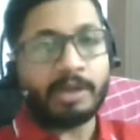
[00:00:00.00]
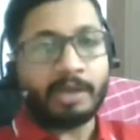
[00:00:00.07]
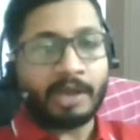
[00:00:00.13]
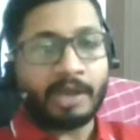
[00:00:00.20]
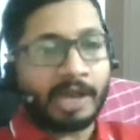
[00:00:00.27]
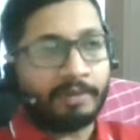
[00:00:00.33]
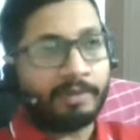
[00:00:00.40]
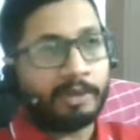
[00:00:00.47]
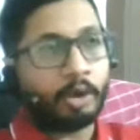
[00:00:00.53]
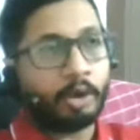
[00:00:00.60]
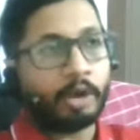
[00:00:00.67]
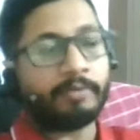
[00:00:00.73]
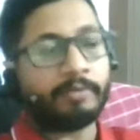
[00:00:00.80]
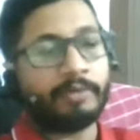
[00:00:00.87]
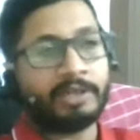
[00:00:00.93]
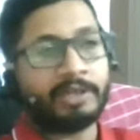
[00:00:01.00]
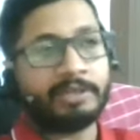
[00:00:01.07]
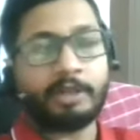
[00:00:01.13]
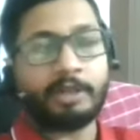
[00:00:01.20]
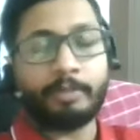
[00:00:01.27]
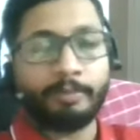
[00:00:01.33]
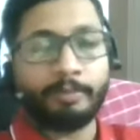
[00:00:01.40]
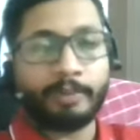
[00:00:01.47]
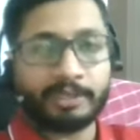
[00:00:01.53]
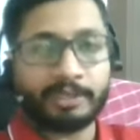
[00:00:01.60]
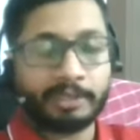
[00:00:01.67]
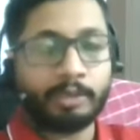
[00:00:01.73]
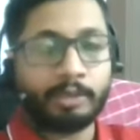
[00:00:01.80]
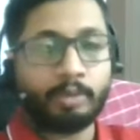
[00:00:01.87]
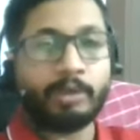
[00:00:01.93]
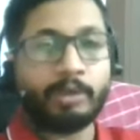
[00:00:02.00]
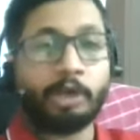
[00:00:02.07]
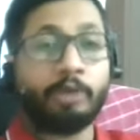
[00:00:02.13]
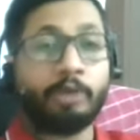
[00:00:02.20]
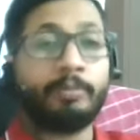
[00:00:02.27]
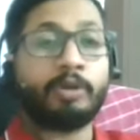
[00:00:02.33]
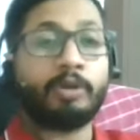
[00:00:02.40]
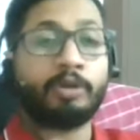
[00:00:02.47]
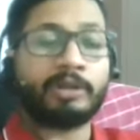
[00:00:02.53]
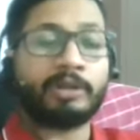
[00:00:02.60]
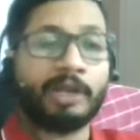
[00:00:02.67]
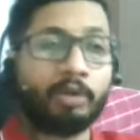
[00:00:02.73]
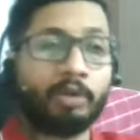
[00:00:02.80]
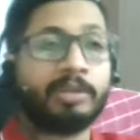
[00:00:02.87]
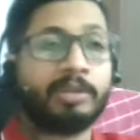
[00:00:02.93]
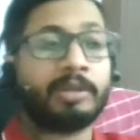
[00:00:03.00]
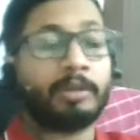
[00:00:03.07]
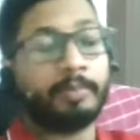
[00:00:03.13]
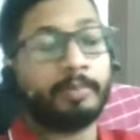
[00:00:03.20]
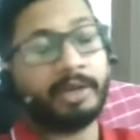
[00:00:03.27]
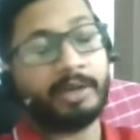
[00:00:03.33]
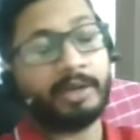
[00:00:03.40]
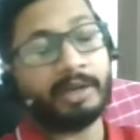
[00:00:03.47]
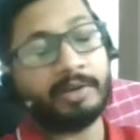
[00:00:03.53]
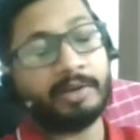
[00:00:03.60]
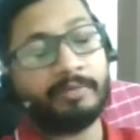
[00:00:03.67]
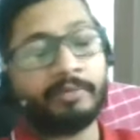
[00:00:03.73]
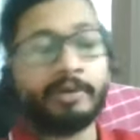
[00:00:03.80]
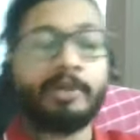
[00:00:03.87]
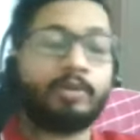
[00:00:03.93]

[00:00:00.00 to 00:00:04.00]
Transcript: I will not venture much into cloud because cloud is completely a different